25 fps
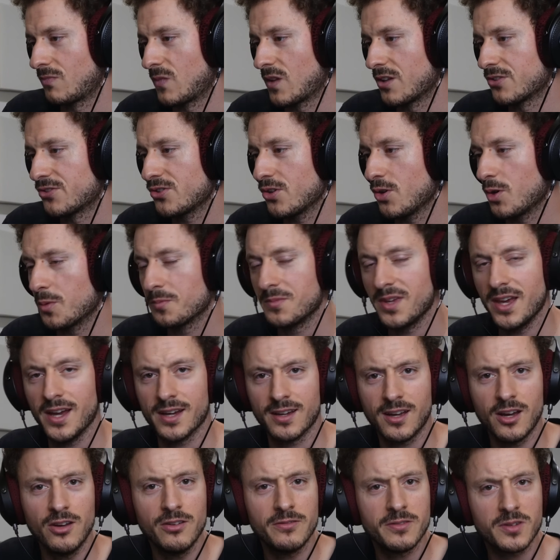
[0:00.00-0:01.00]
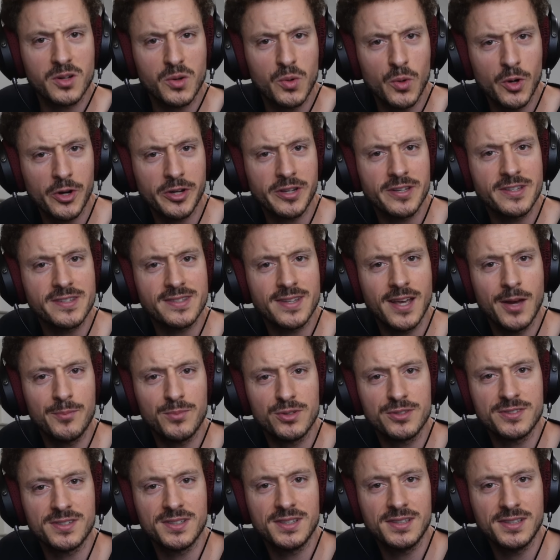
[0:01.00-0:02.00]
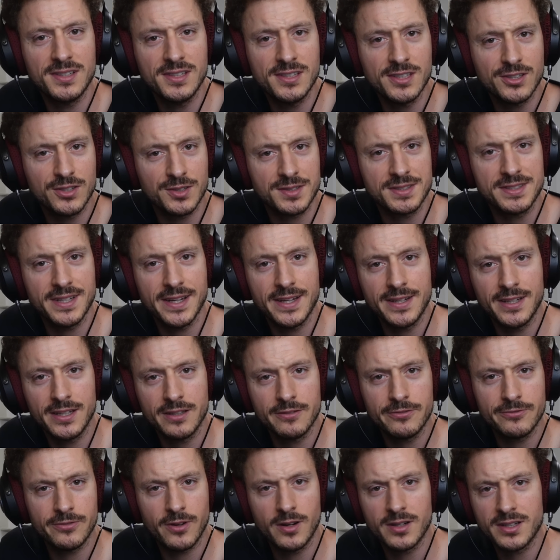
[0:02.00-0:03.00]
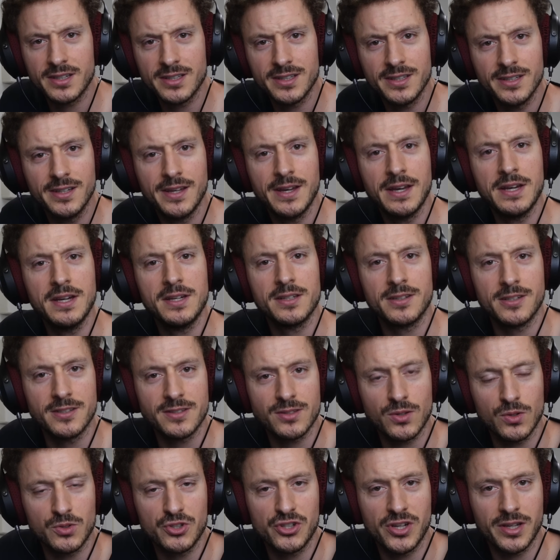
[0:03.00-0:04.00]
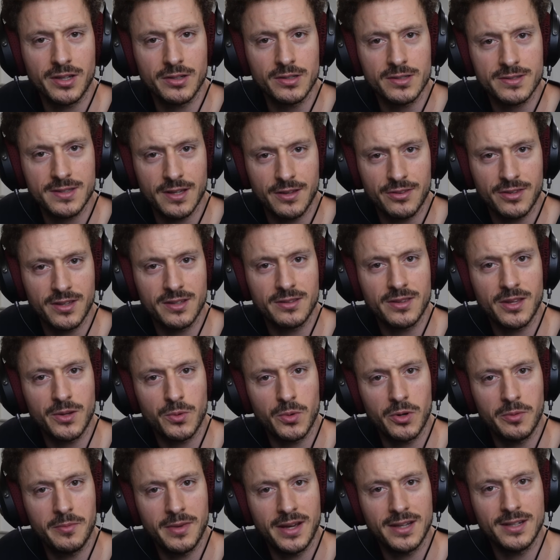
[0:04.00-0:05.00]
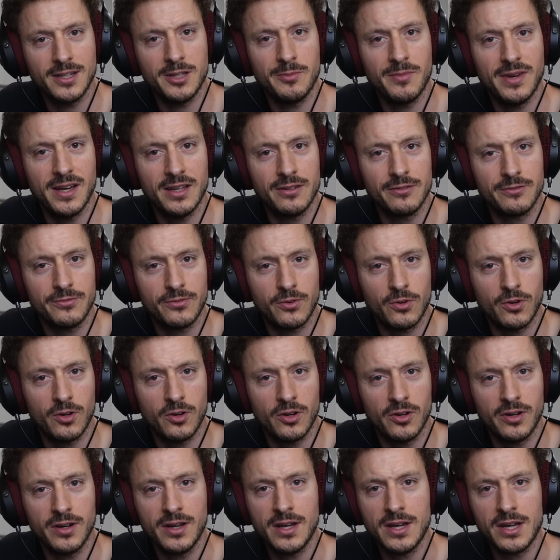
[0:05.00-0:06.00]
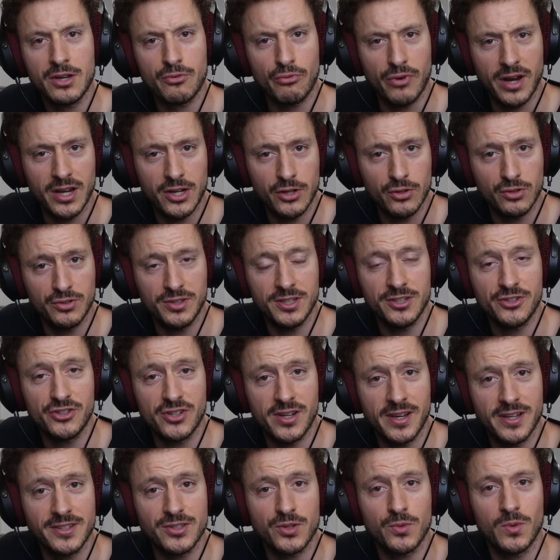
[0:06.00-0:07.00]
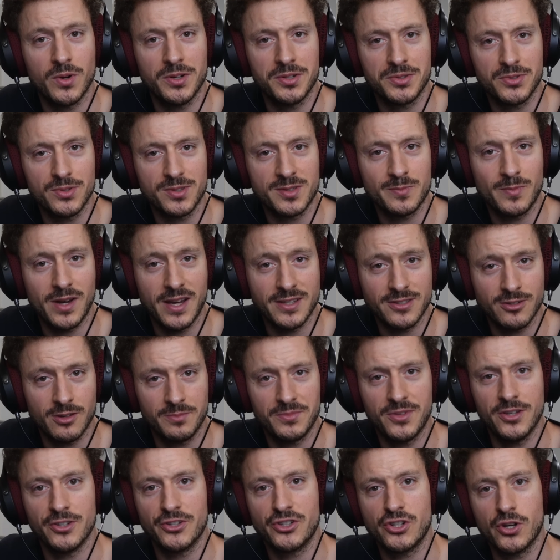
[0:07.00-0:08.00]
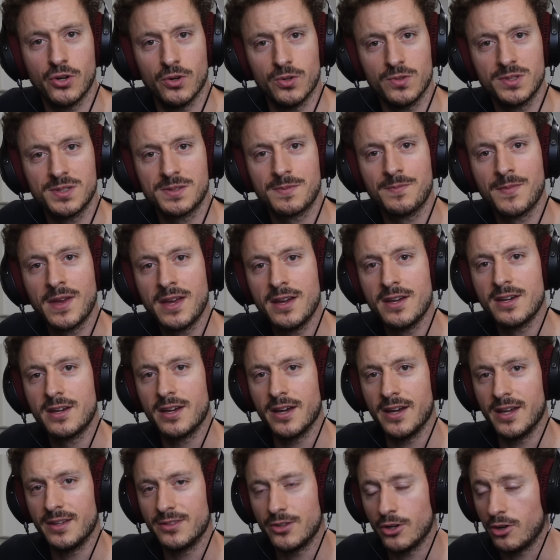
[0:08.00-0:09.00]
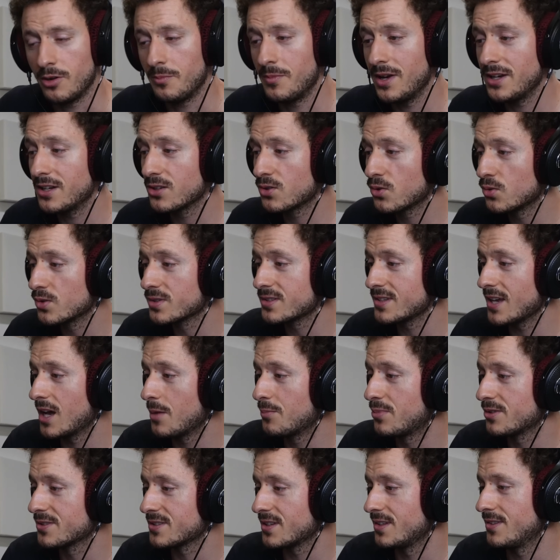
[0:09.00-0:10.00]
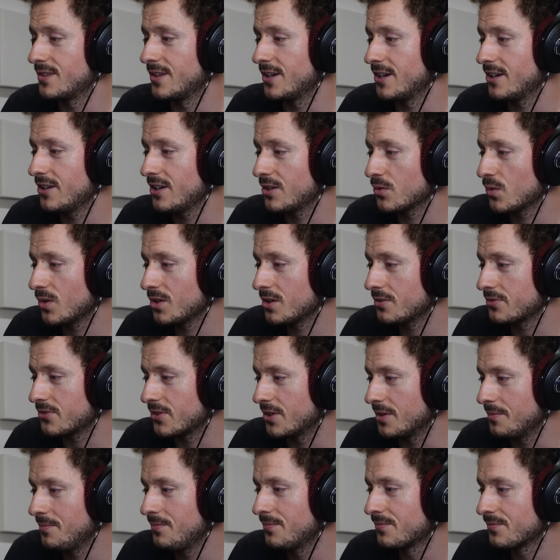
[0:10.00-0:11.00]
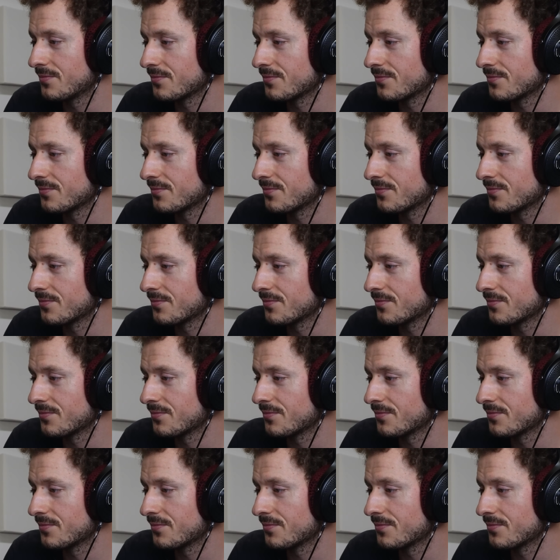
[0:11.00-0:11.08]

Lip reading: So yeah, kind of a quirky sample CD containing funky disco jingles. I think they were mainly meant for radio DJs who wanted to spice up their shows. And there are many cool samples in there, and one of them